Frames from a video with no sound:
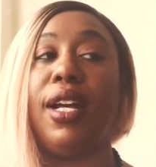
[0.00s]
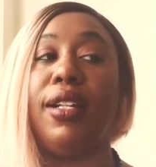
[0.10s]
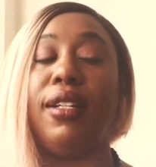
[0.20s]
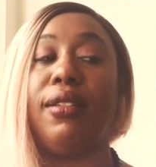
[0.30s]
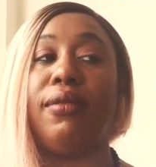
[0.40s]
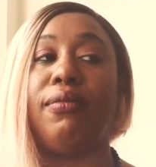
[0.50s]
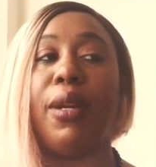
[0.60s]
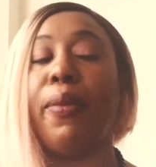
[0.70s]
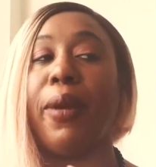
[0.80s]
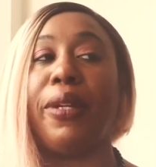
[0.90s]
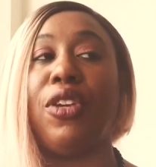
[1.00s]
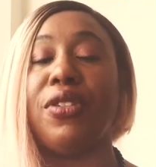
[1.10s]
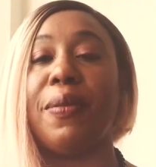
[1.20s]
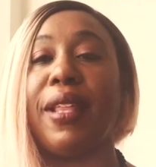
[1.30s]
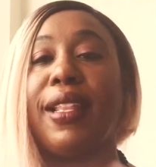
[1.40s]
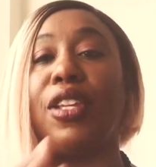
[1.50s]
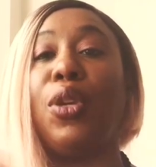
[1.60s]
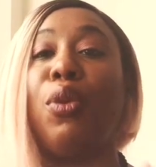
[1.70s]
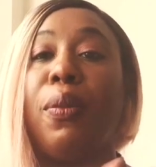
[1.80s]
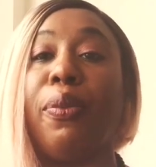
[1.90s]
a barbecue or something like that,
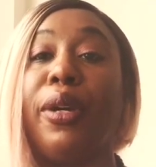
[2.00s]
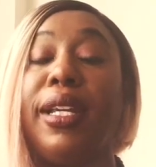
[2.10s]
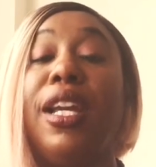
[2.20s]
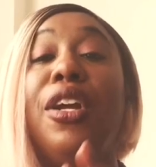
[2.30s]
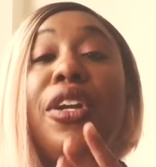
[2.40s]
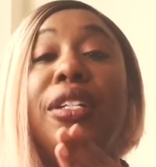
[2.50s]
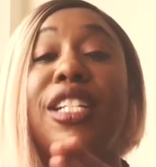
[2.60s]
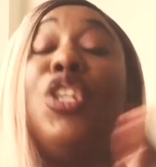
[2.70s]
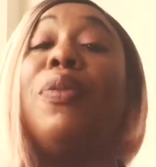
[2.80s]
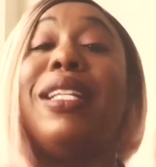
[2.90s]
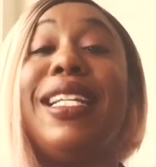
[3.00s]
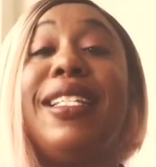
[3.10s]
you wouldn't bring You wouldn't